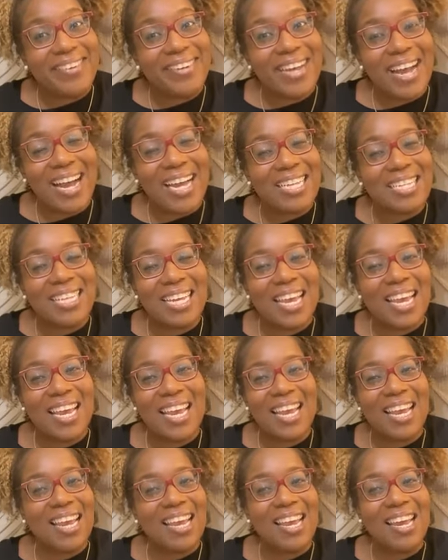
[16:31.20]
God
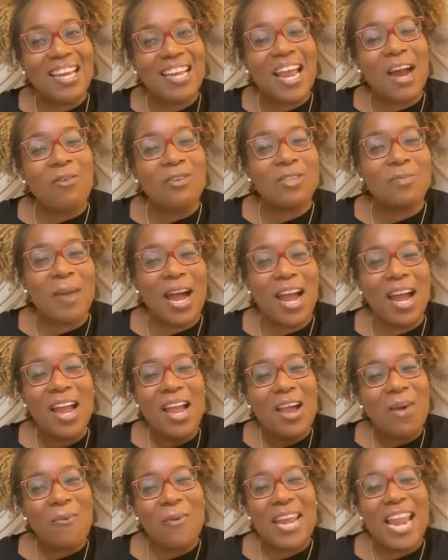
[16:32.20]
said, that was
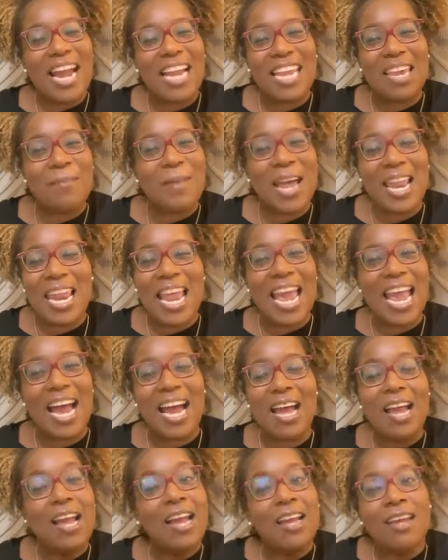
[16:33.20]
when I get my
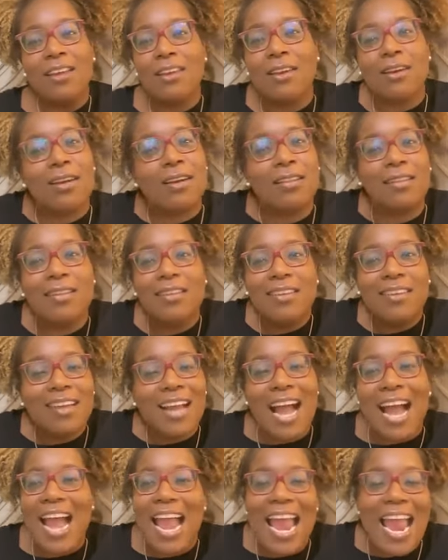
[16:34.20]
lap,
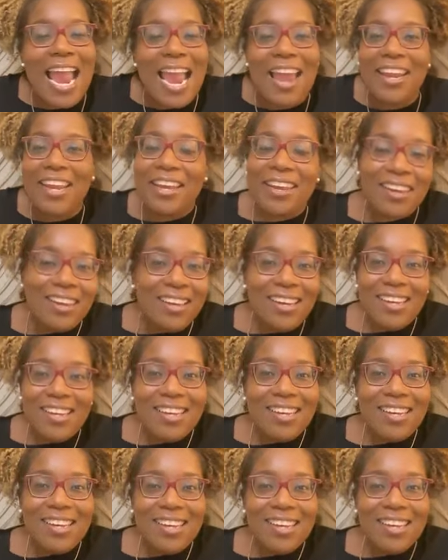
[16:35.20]
I had it.
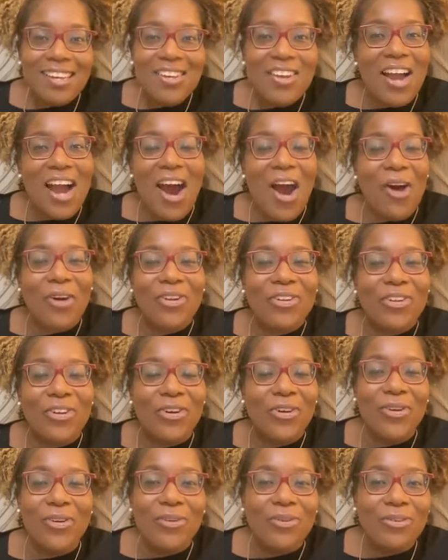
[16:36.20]
All the
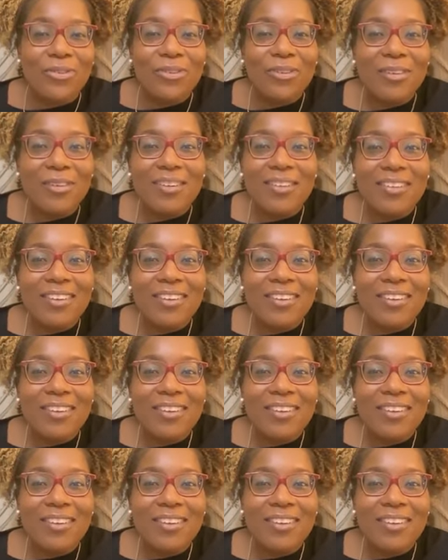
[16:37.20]
tools.